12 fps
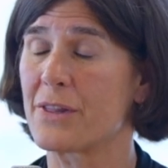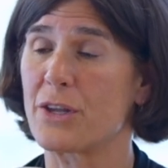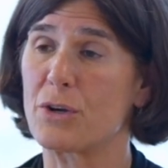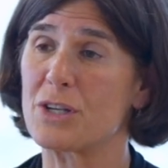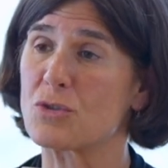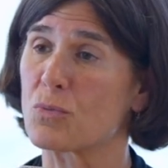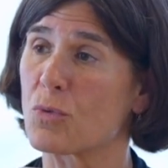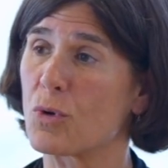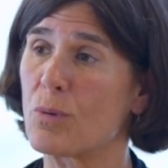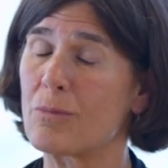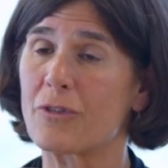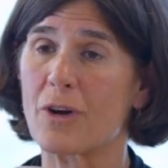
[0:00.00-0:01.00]
There is
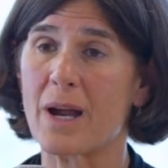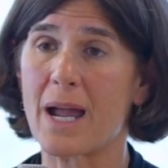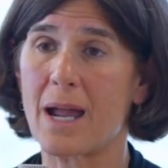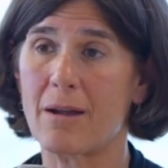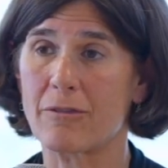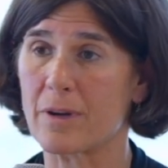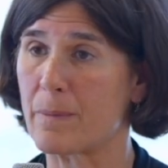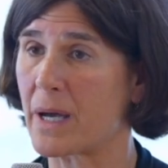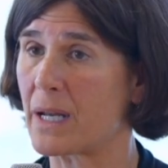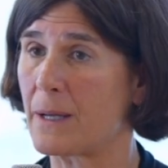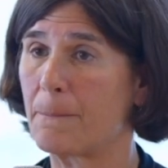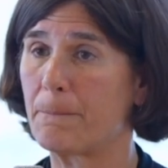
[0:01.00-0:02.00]
room for everybody.